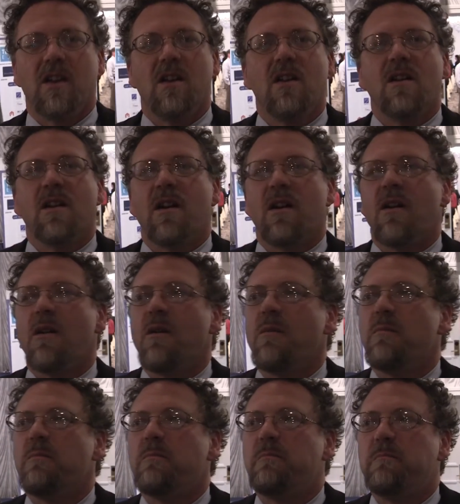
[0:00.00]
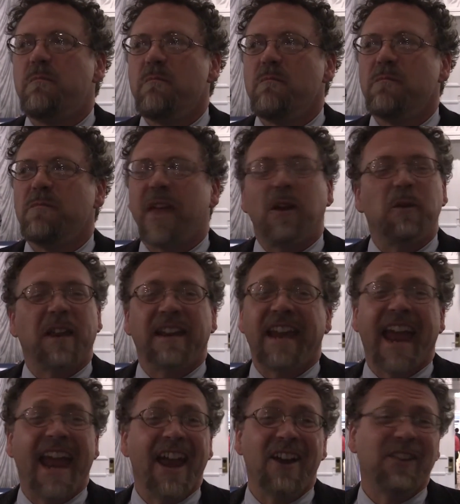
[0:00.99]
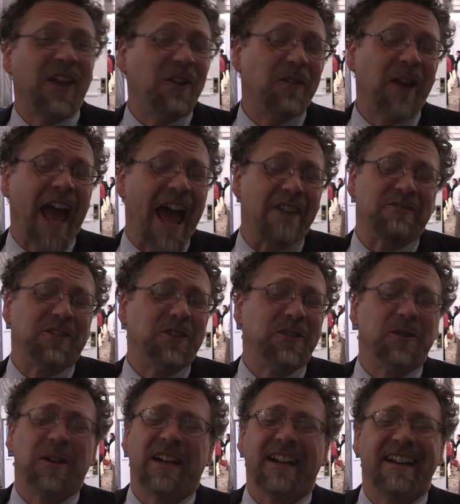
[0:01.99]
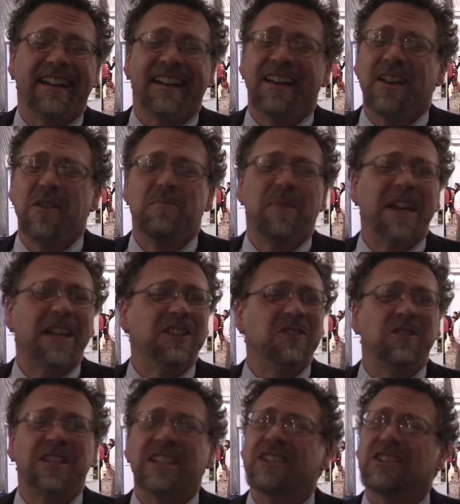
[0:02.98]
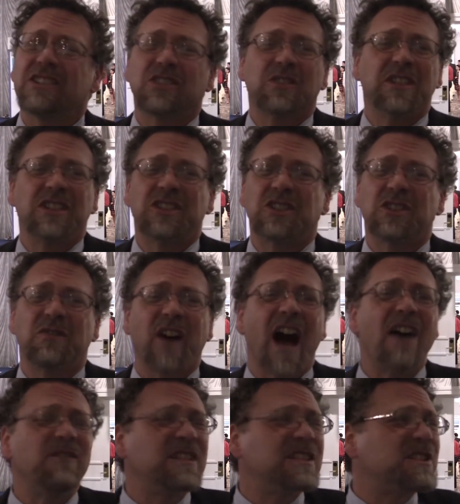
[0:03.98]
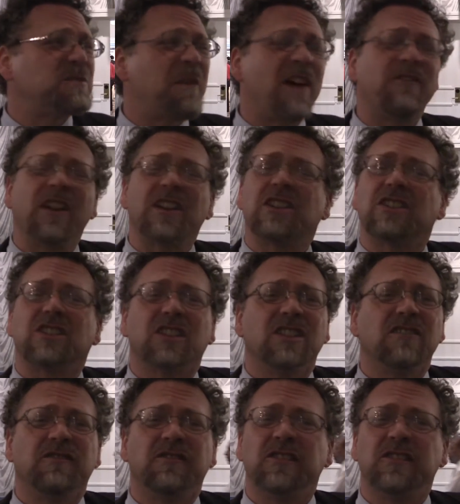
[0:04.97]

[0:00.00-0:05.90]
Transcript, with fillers: don't do that? They don't care, they don't have to. Big nuclear is going to survive, and as a matter of fact, it's going to